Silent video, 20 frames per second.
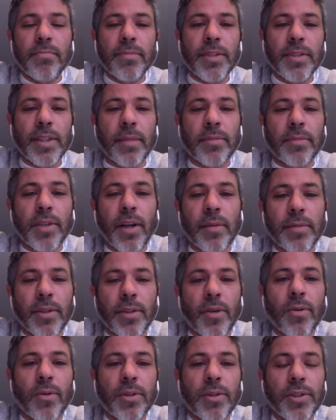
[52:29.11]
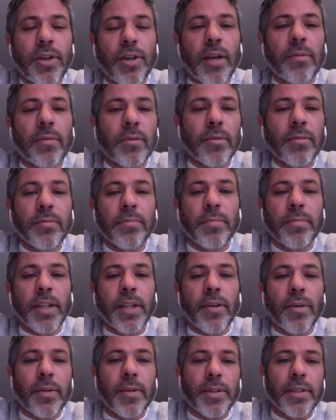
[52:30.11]
sometimes cause trouble
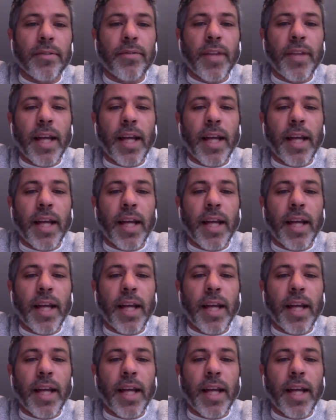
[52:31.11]
because of